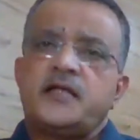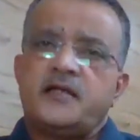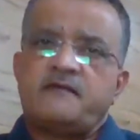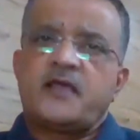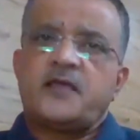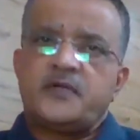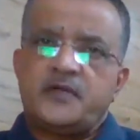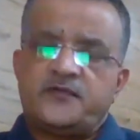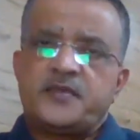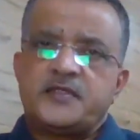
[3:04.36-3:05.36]
identifiable
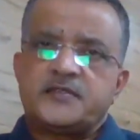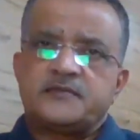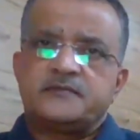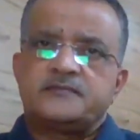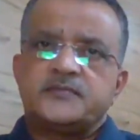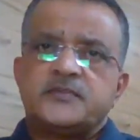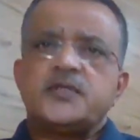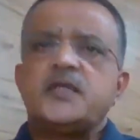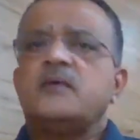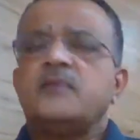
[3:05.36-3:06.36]
information.
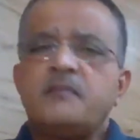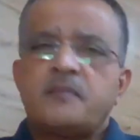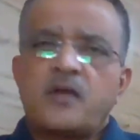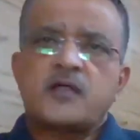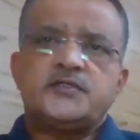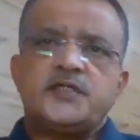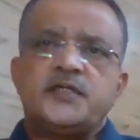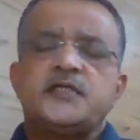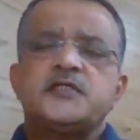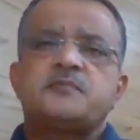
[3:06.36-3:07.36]
So in a way,
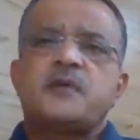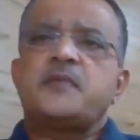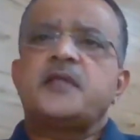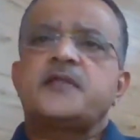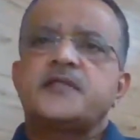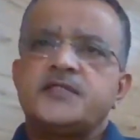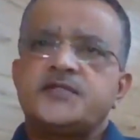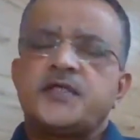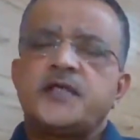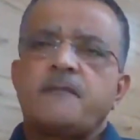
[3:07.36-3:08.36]
blockchain is public
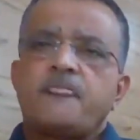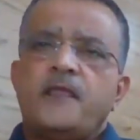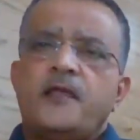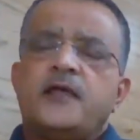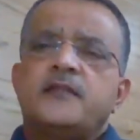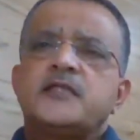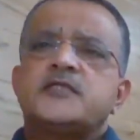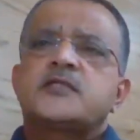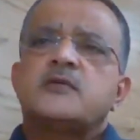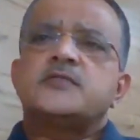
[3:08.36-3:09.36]
registry that
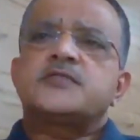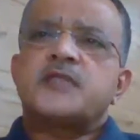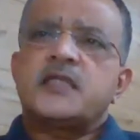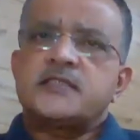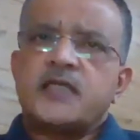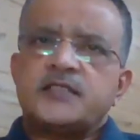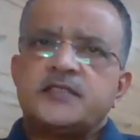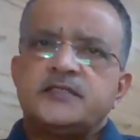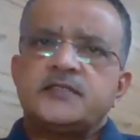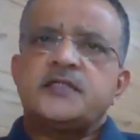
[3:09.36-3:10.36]
stores
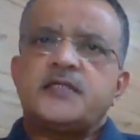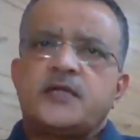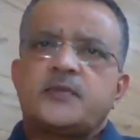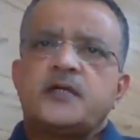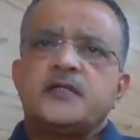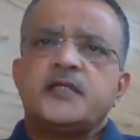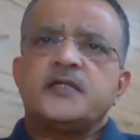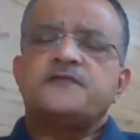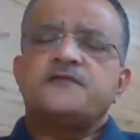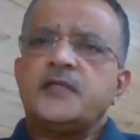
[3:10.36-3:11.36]
transactions in a network that
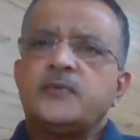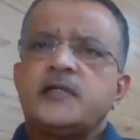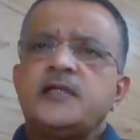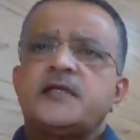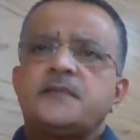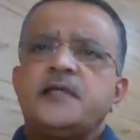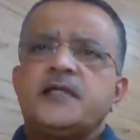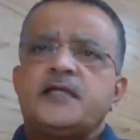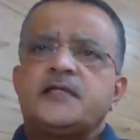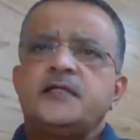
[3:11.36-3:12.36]
are frequently
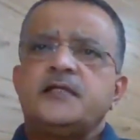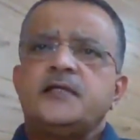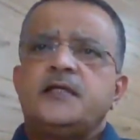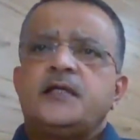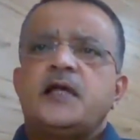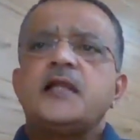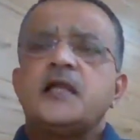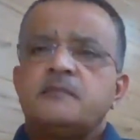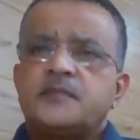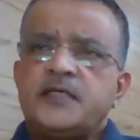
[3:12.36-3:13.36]
replicated
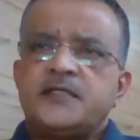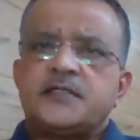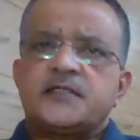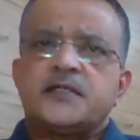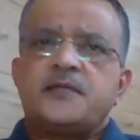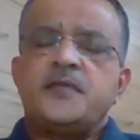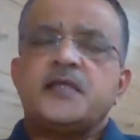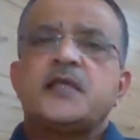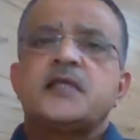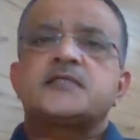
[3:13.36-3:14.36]
and updated,
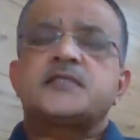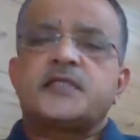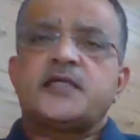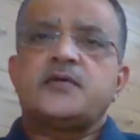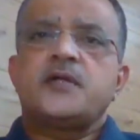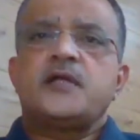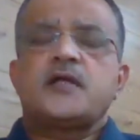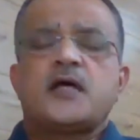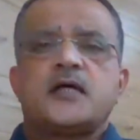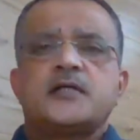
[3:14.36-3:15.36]
making it secure
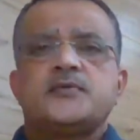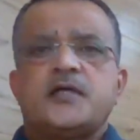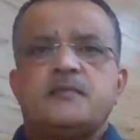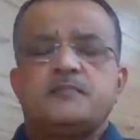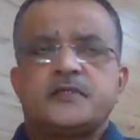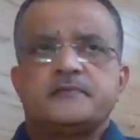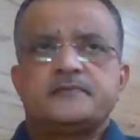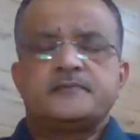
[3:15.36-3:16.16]
and hard to tamper.